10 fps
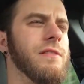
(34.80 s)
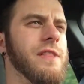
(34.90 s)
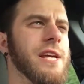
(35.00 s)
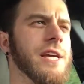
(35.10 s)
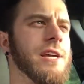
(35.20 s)

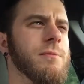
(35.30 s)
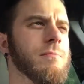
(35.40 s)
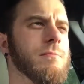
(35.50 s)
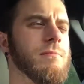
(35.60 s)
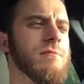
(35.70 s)
the
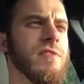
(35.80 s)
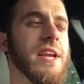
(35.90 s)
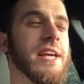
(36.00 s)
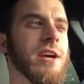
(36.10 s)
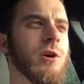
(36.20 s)

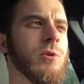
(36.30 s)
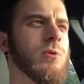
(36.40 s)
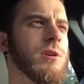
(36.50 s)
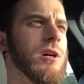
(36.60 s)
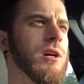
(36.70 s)
video
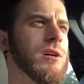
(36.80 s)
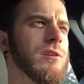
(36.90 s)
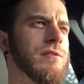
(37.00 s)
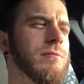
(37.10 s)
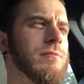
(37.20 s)

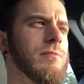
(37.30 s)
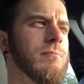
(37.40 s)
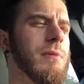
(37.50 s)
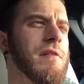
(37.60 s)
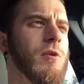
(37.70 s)
of
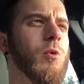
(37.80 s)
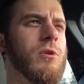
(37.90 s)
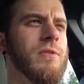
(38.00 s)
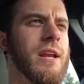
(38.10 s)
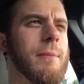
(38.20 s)
my
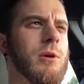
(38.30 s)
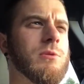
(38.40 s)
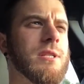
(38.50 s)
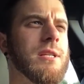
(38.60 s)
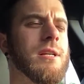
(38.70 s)
Ford that I
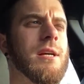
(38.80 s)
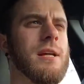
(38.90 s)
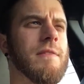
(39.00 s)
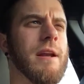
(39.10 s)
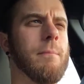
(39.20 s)
posted,
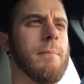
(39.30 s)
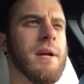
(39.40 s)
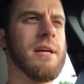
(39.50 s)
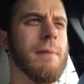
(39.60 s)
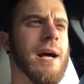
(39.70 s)
that a
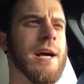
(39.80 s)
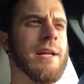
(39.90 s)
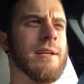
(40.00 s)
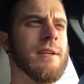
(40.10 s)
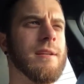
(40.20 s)
buddy of
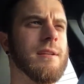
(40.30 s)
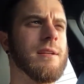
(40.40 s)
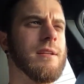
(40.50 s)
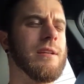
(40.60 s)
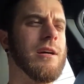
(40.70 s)
mine
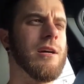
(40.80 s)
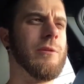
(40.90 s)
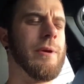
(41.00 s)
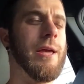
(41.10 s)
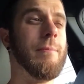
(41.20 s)

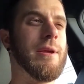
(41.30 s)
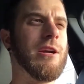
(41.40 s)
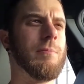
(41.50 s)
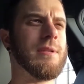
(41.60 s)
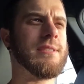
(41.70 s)
hit me
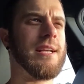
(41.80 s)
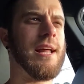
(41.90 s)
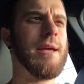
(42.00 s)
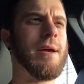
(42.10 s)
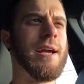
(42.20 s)
up and said,
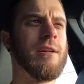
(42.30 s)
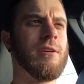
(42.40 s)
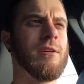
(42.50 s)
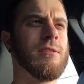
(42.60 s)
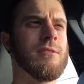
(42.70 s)
"Hey
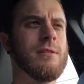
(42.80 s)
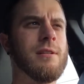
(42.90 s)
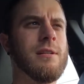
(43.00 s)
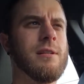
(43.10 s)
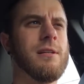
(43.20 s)
man,
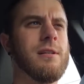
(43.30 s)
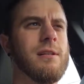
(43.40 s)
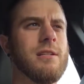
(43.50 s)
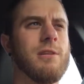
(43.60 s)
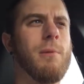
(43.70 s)

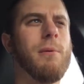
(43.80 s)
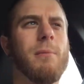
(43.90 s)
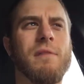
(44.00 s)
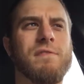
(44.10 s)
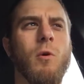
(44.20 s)
remember
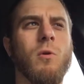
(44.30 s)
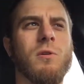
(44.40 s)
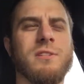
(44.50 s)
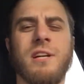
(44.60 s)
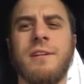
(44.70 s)
my 4
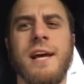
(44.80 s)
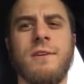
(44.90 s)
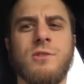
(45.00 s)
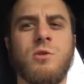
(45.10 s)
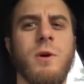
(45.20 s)

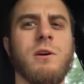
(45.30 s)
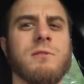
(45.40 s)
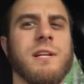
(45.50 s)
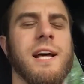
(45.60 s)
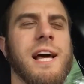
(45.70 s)
Sundown
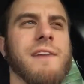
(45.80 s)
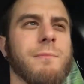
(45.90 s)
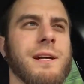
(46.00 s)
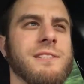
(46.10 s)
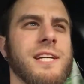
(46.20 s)
12s that I have in
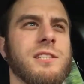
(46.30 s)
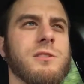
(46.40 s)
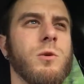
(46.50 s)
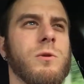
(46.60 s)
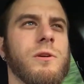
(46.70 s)
my 6th
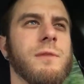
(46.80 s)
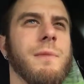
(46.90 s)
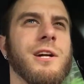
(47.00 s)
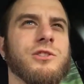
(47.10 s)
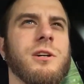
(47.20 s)
order in
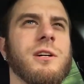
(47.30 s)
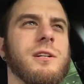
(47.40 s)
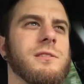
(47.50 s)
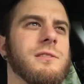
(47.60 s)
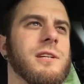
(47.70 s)
my truck
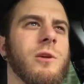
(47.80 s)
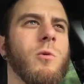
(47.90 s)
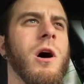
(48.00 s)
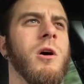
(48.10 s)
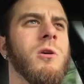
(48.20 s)
in a
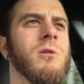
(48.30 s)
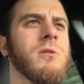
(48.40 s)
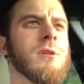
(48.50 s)
wall?"